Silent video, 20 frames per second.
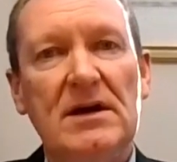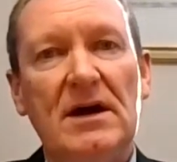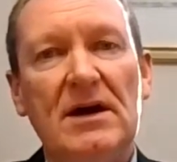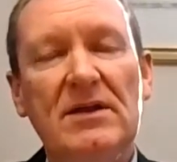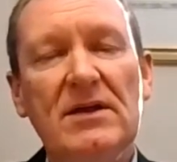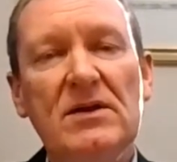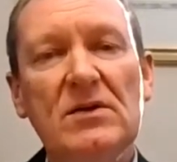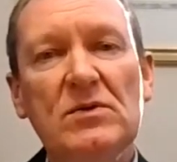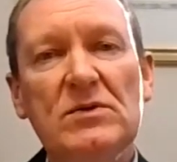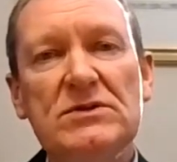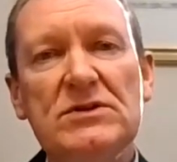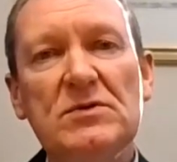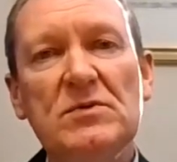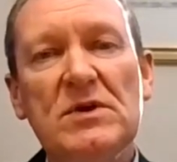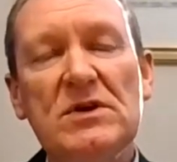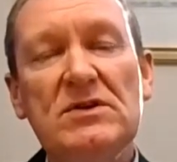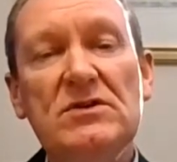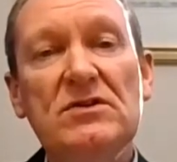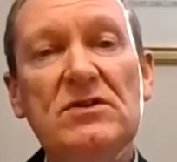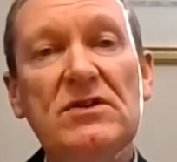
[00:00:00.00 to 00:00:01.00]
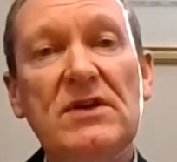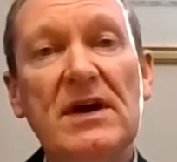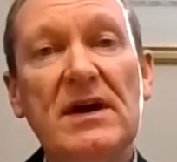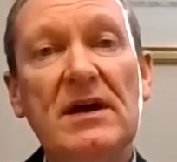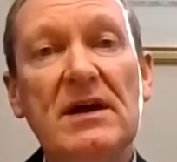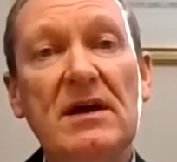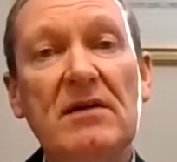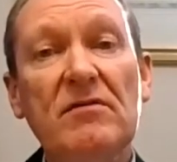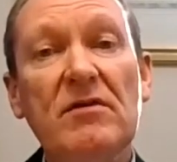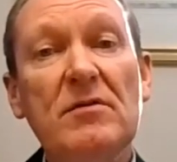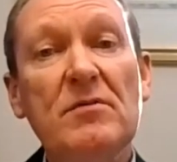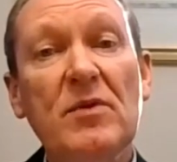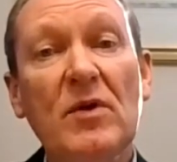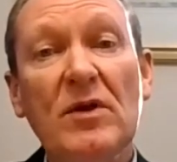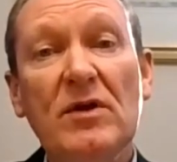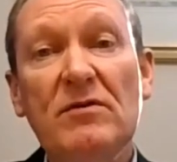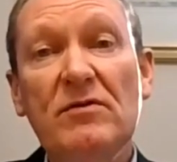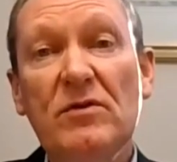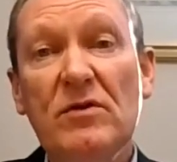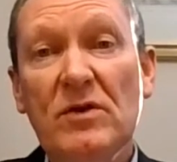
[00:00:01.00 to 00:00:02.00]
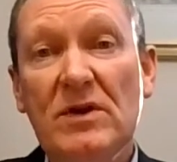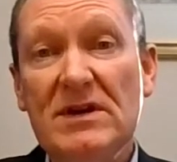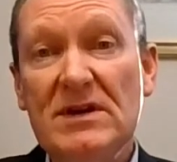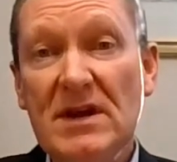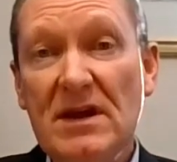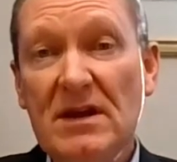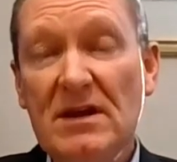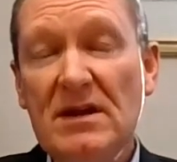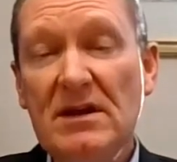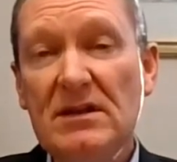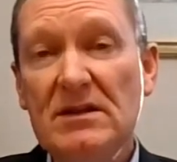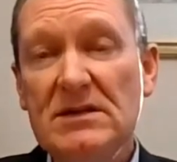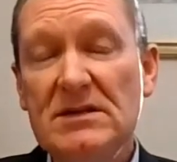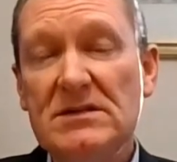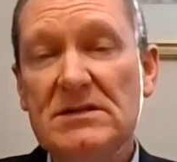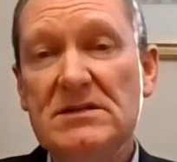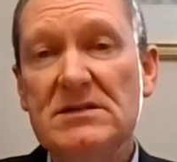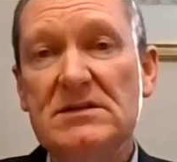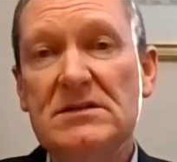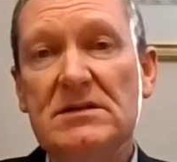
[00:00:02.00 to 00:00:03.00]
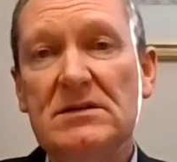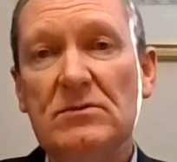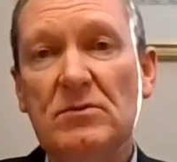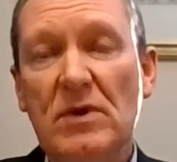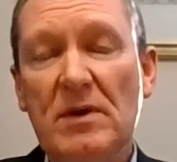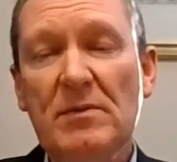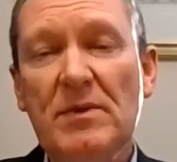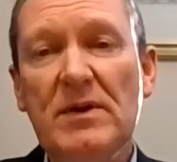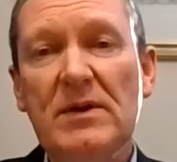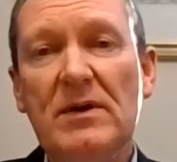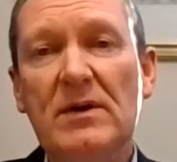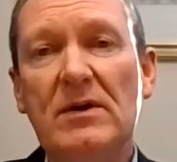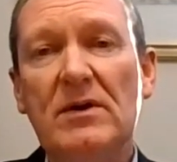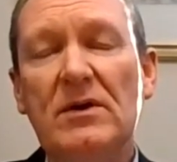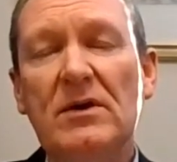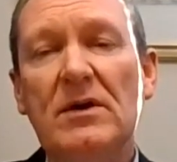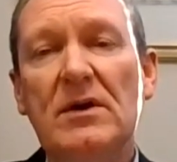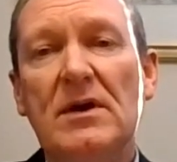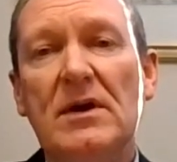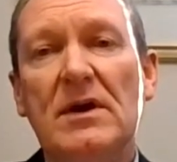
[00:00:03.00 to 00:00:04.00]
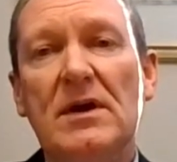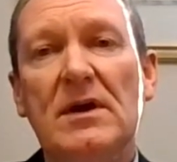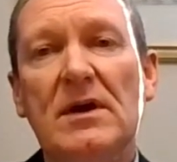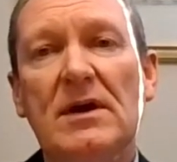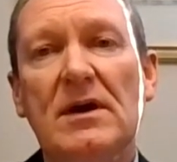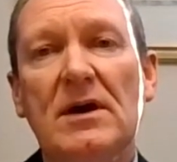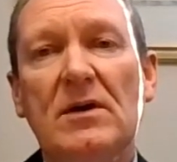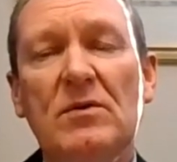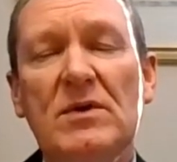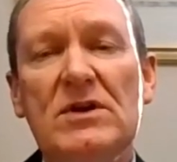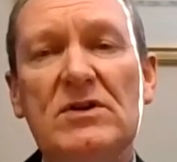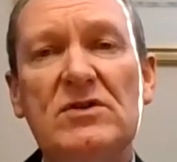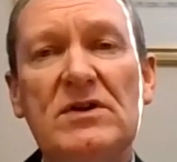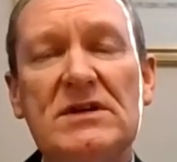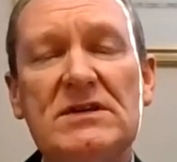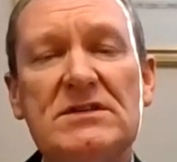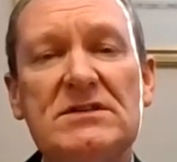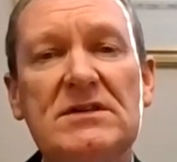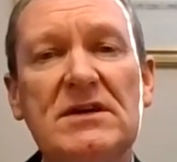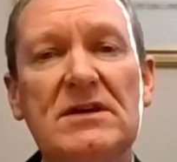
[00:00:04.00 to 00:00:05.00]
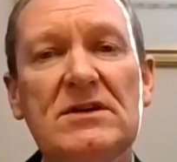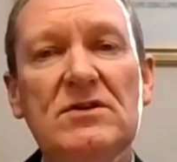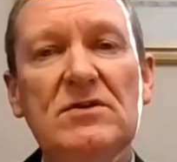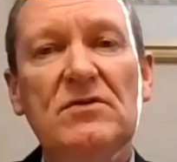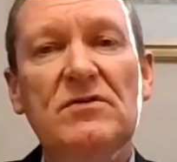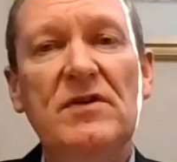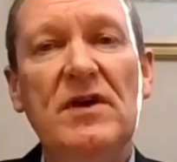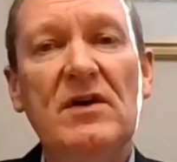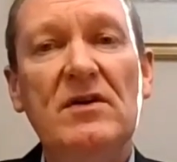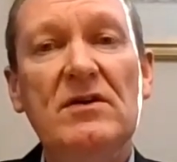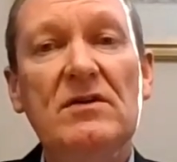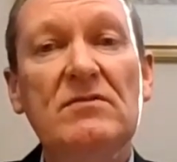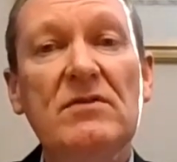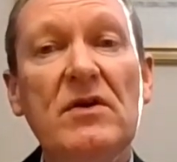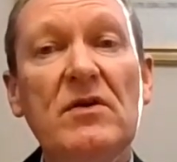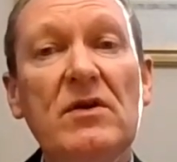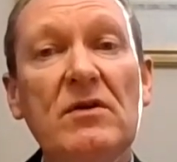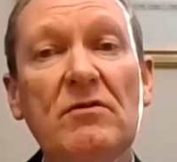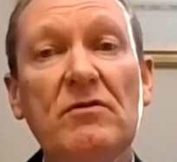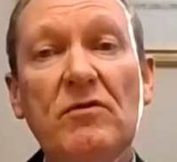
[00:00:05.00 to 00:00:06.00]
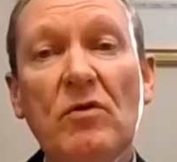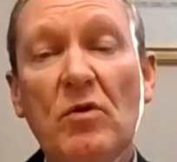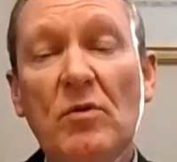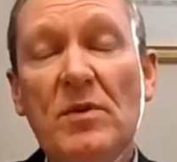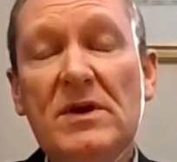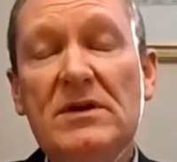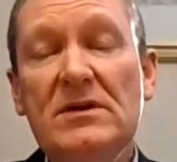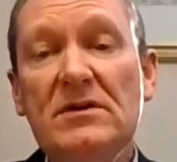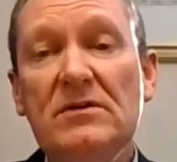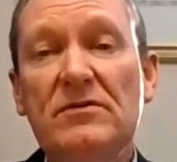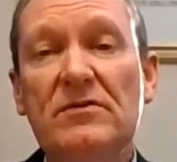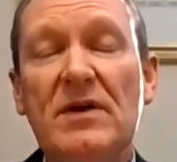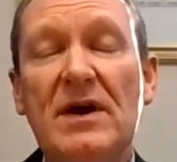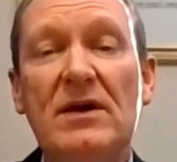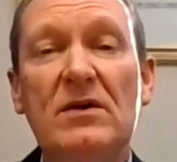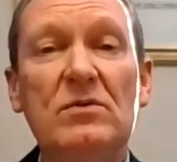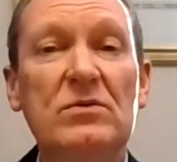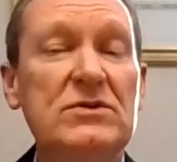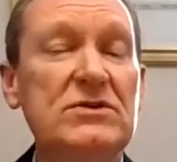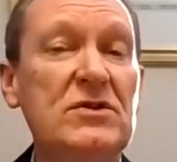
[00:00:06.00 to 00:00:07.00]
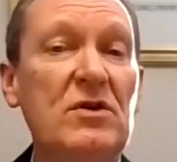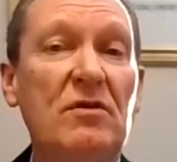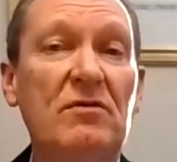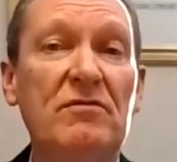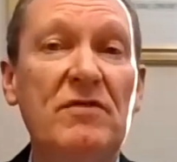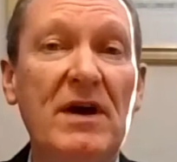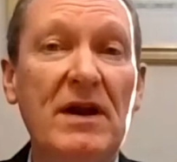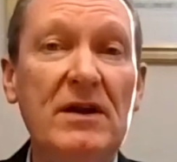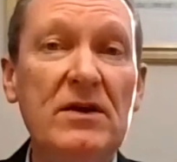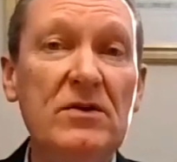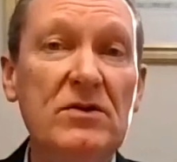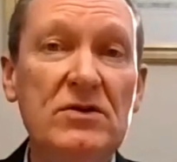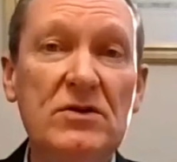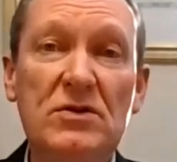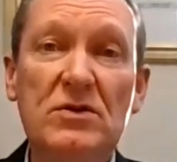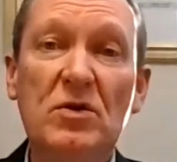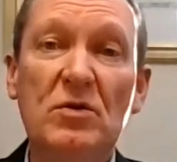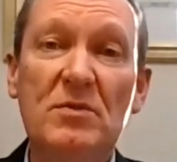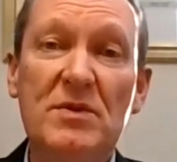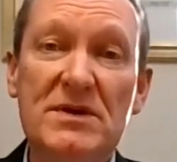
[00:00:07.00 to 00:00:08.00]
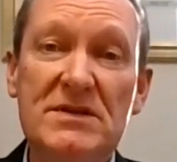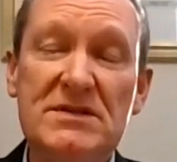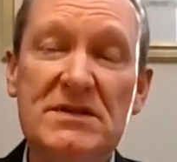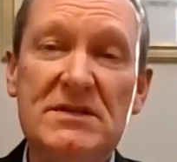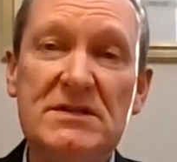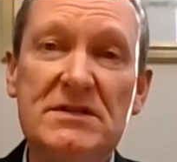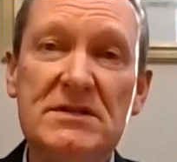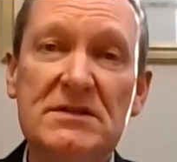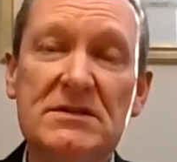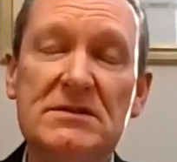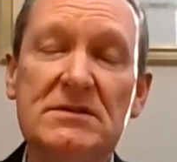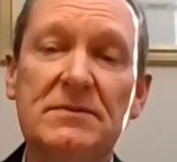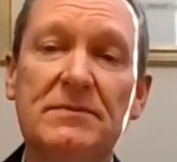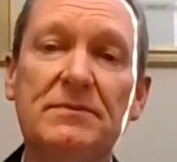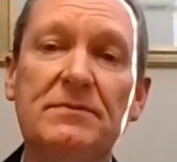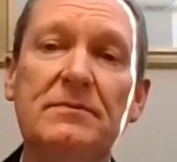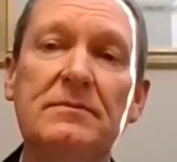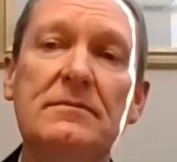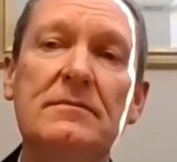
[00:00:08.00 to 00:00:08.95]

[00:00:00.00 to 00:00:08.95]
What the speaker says: I then also want to thank everybody for attending this webinar. We trust that you found it very informative and also of value to your businesses.